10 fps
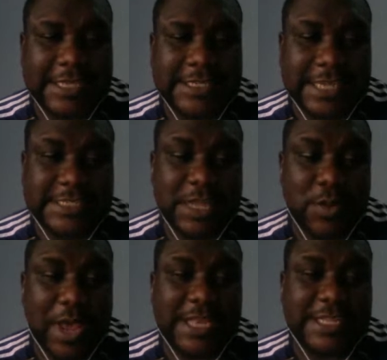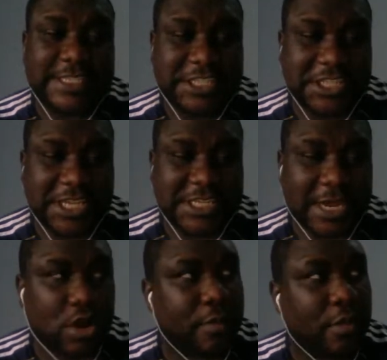Yesterday, we had a
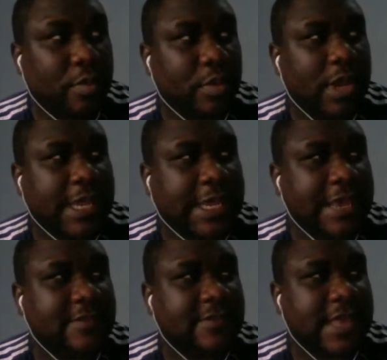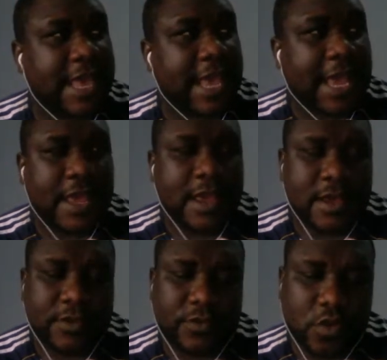teenager come up against the AI.
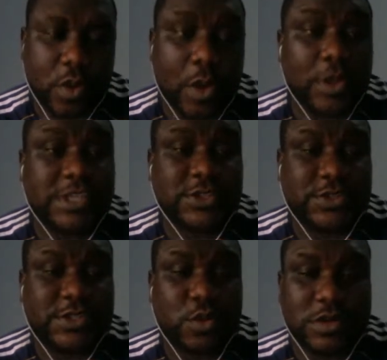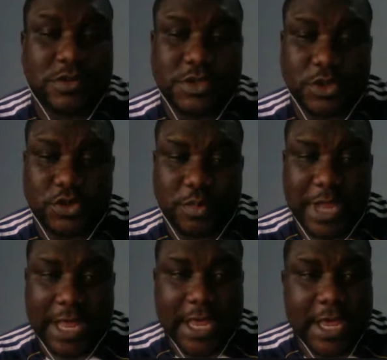So we're waiting to see what the results will be
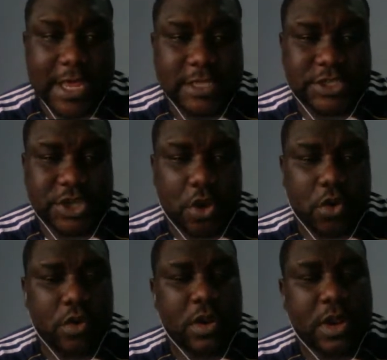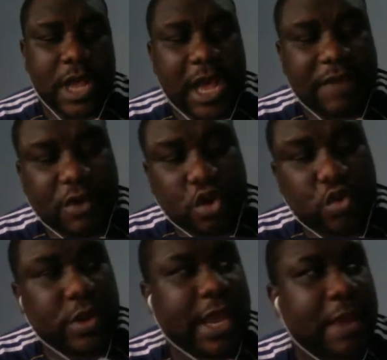like. Tio, have a good
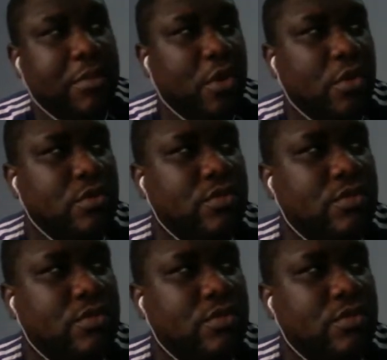weekend, bro.